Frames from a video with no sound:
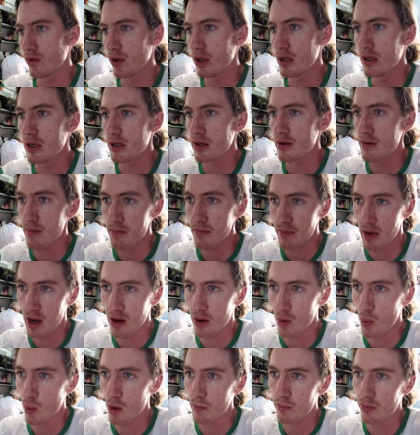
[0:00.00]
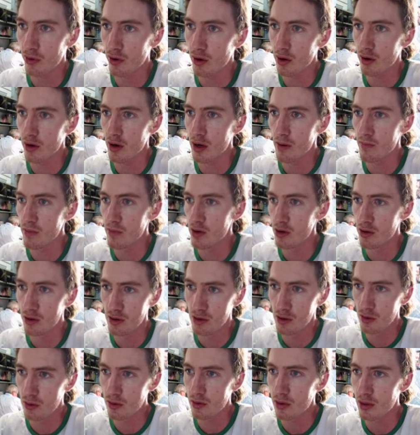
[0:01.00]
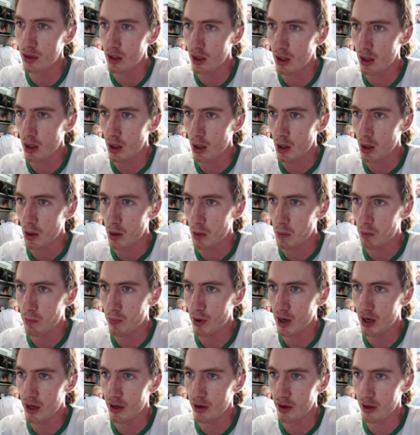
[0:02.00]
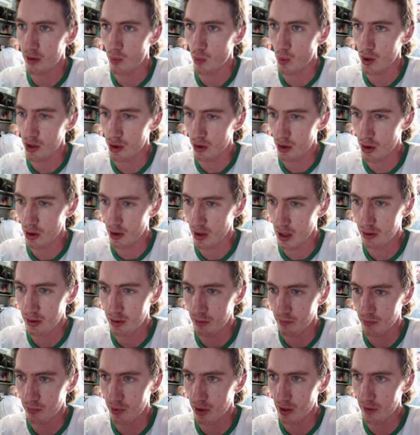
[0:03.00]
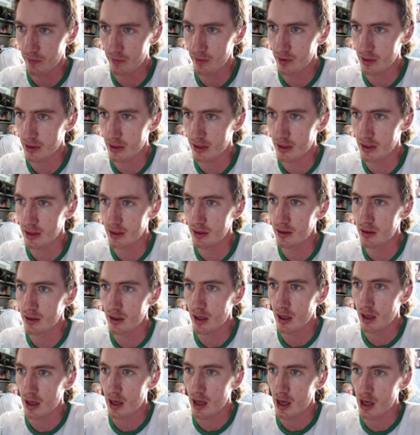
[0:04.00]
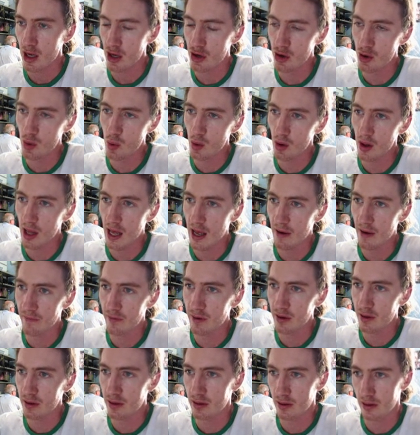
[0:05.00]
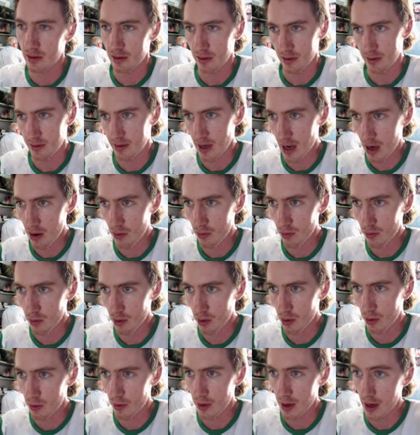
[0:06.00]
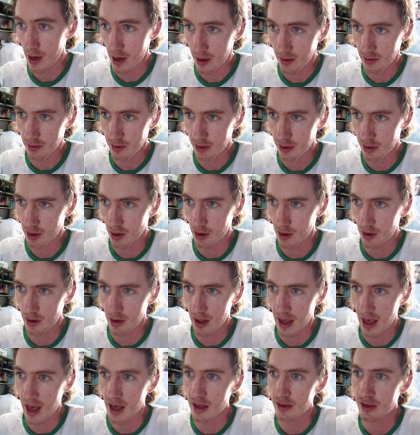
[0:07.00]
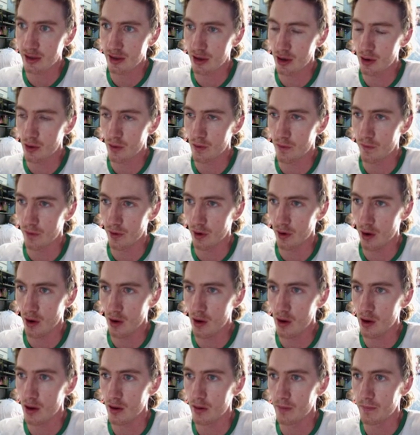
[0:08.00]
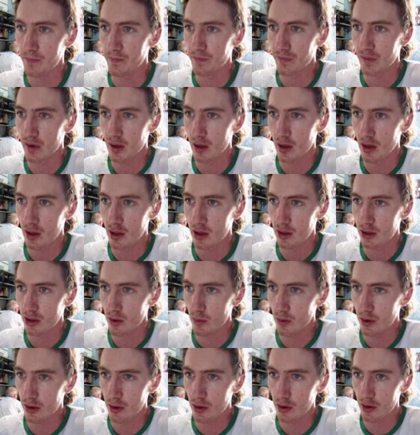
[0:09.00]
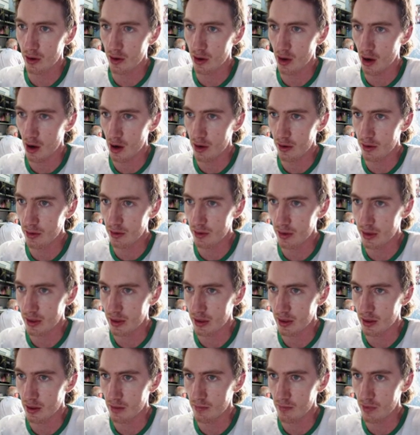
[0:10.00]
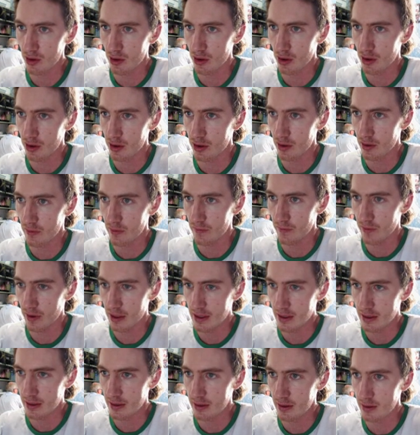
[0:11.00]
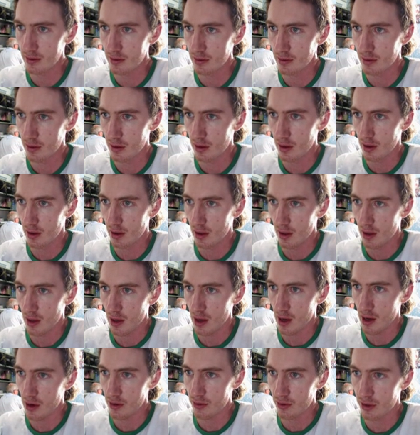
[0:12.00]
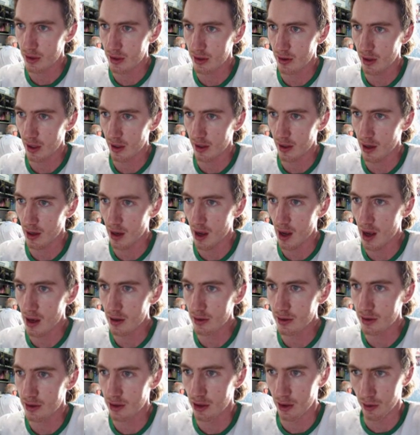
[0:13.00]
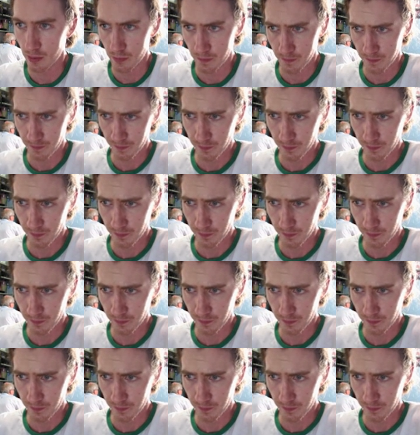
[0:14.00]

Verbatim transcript: really doesn't matter what program you use, but when you go to preferences, you will have to download and install ASIO4ALL. So when you go to your audio system, you go to your devices, and you select audio.